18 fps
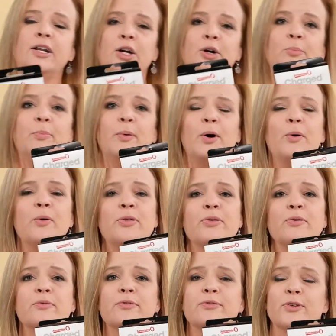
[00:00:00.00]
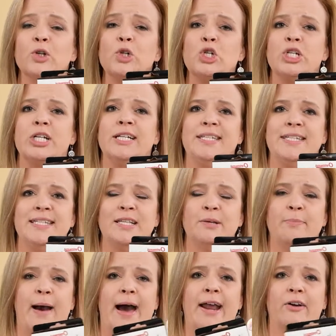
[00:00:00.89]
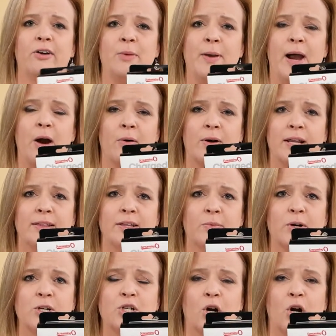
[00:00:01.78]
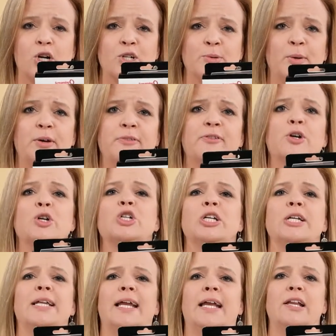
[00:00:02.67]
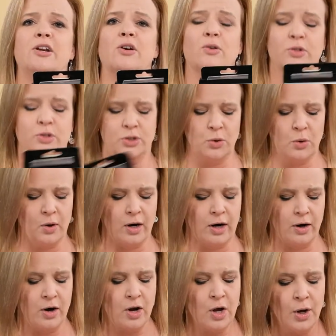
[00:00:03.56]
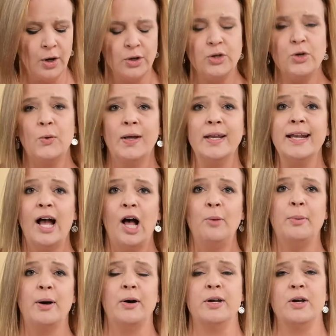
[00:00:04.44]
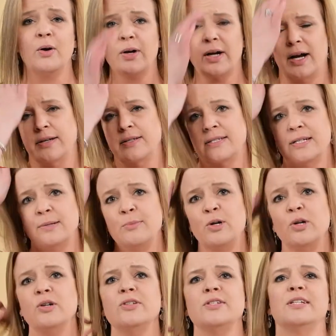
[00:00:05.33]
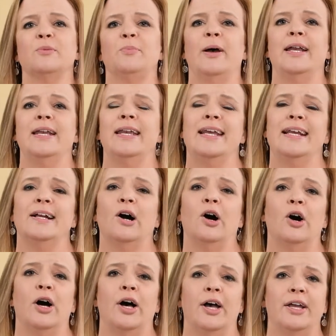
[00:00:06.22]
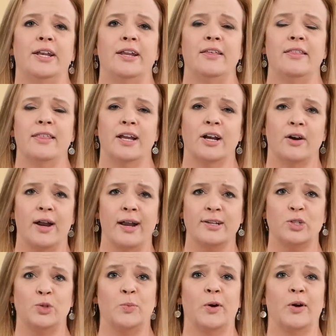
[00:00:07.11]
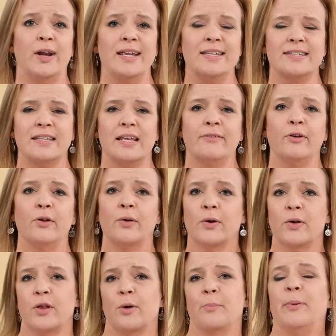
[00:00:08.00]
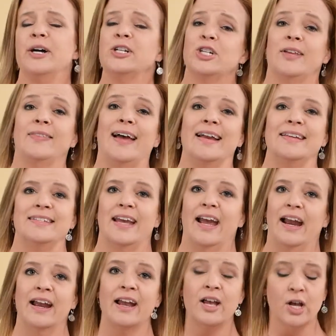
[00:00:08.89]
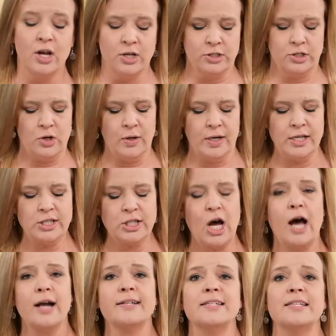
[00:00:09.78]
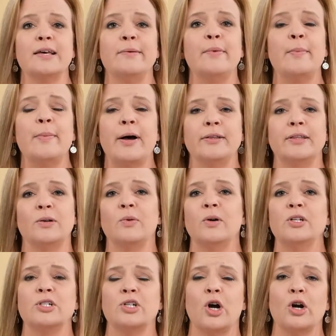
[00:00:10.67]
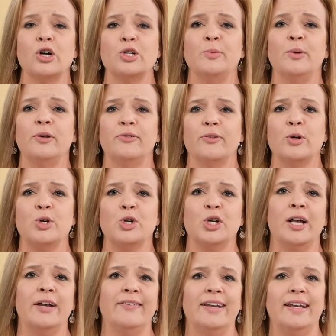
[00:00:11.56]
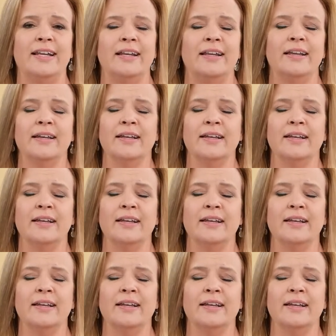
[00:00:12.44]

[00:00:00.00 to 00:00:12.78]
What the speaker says: both versions, the battery powered and the rechargeable version in your store, you can help out your customers depending on their experience level or their budget that day. So you could talk to them about the rechargeable version of it,